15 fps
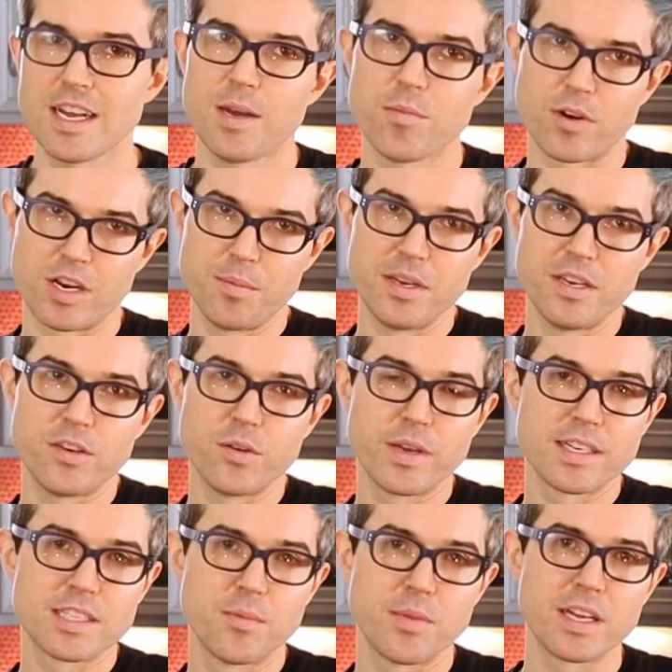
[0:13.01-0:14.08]
time we're going to be
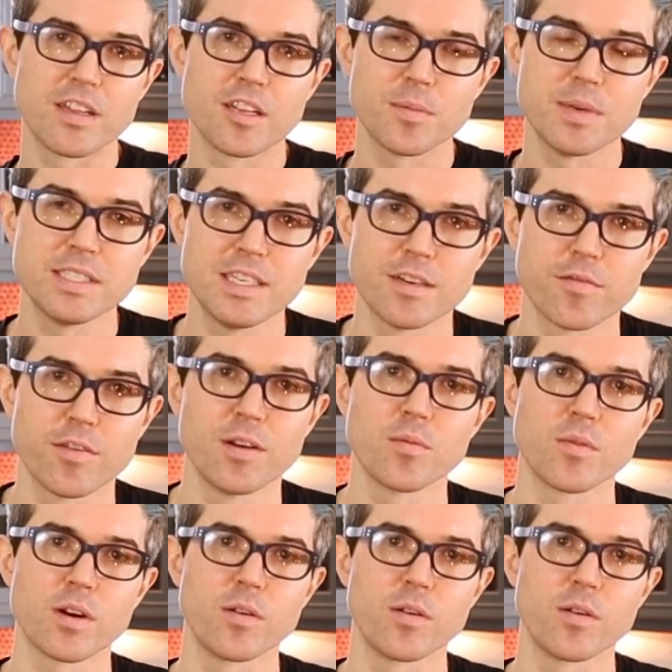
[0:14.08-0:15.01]
doing something a little bit different.